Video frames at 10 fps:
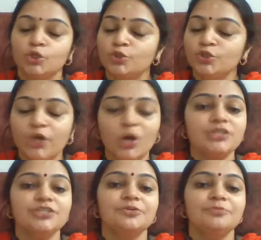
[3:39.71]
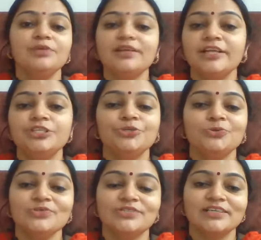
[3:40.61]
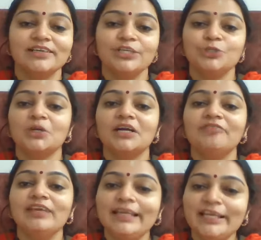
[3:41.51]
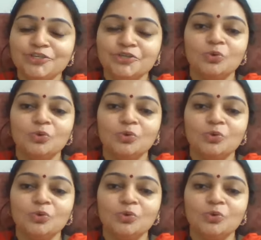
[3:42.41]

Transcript: Do not be reduced into convenient